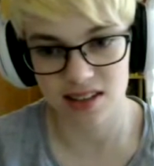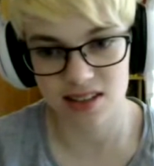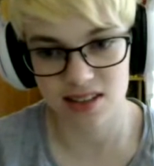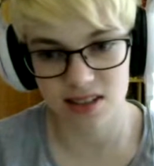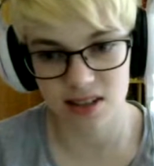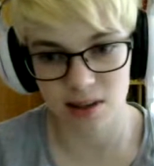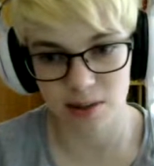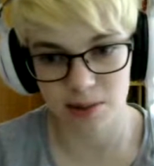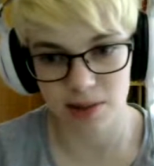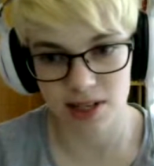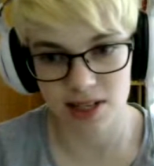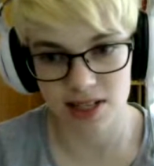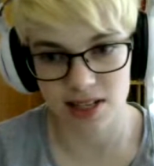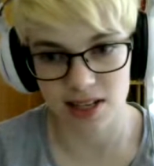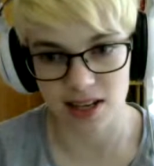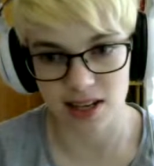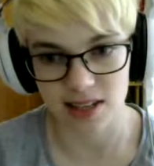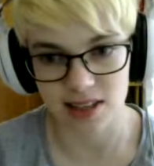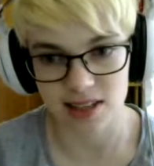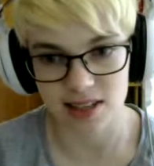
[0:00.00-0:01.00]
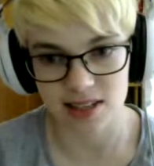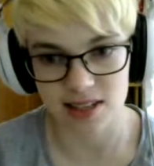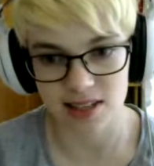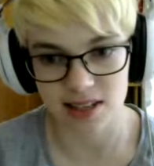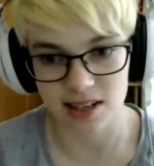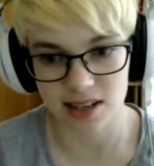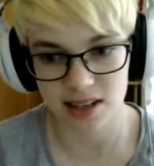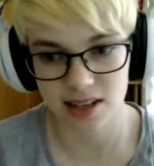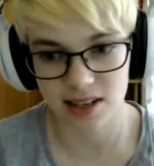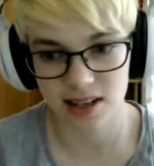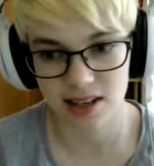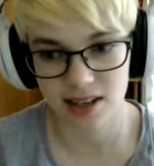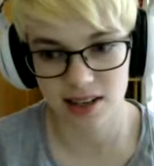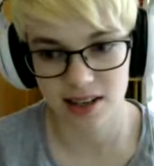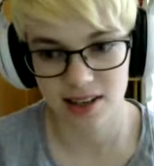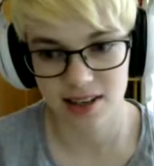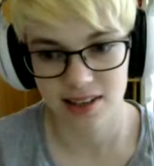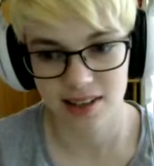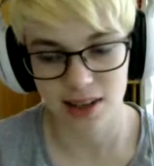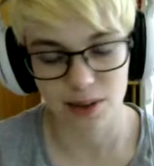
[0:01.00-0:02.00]
So I'm going to say this is it.
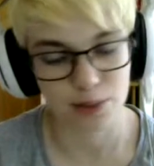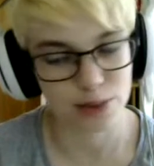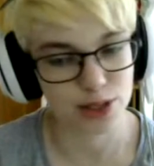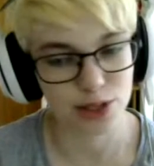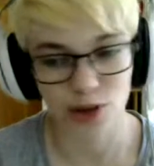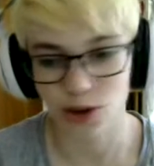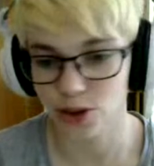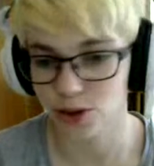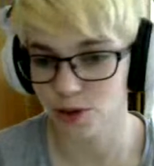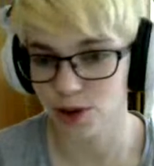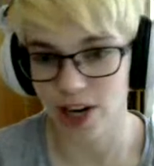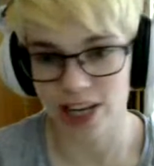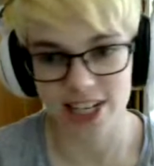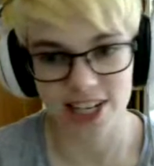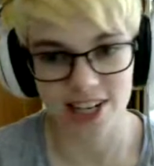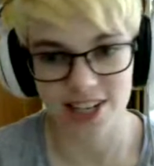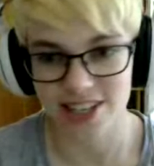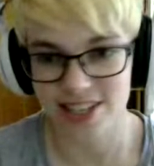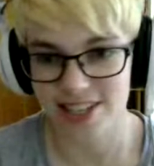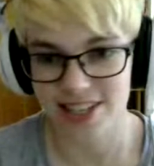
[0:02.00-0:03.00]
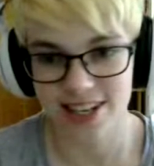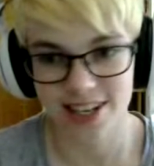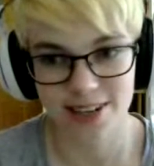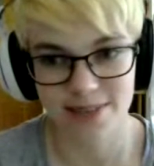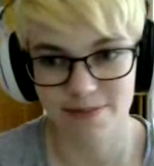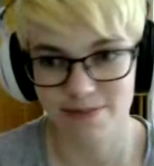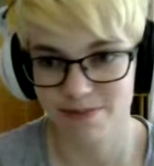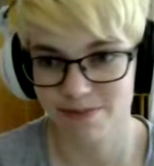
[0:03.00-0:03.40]
That was not the right answer.